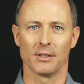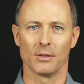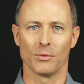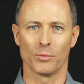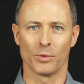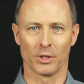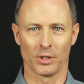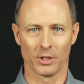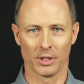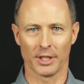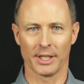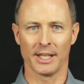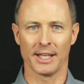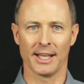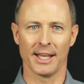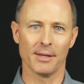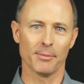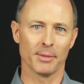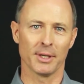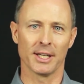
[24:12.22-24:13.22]
we're
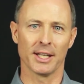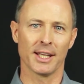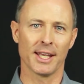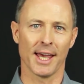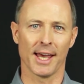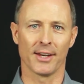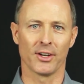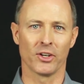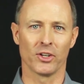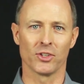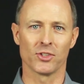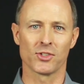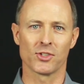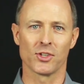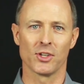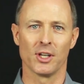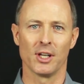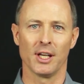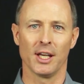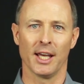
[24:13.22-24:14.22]
looking at many
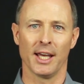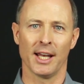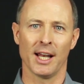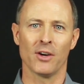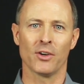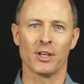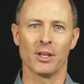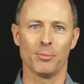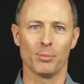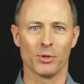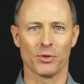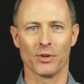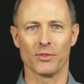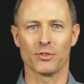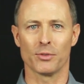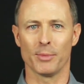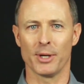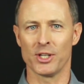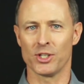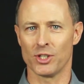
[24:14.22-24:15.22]
candidates, and I'll keep your
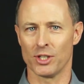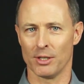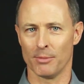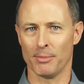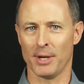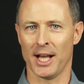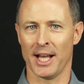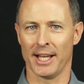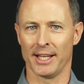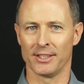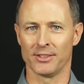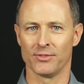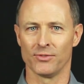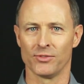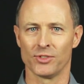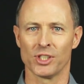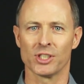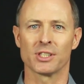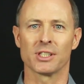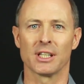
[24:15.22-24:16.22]
information in mind.
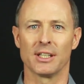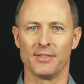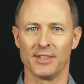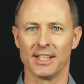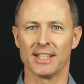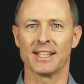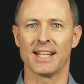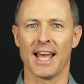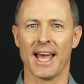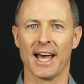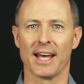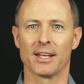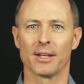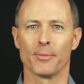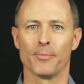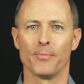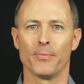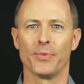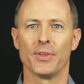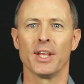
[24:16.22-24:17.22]
Just leave it at that.
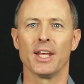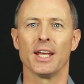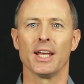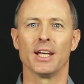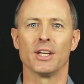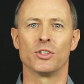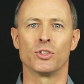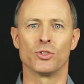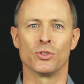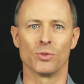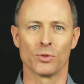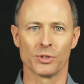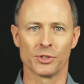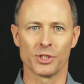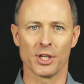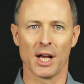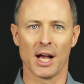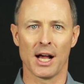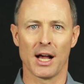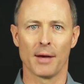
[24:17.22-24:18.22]
It's your
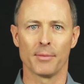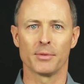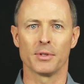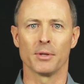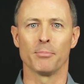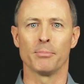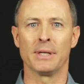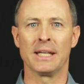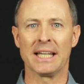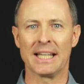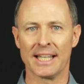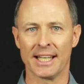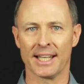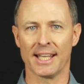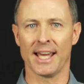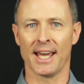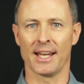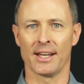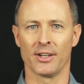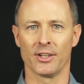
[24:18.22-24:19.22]
job to pick a
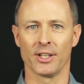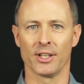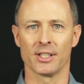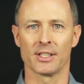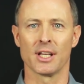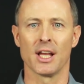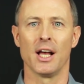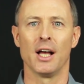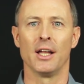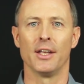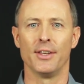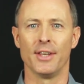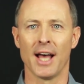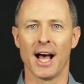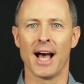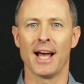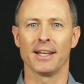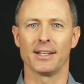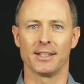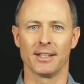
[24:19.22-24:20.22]
candidate,
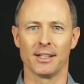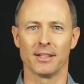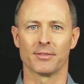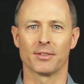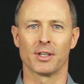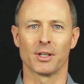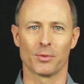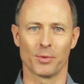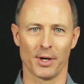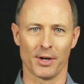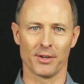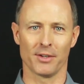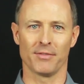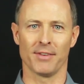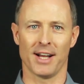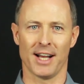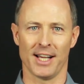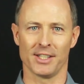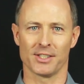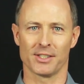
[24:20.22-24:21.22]
not give career
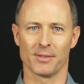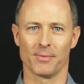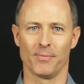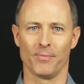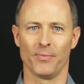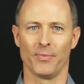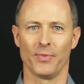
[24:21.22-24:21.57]
advice.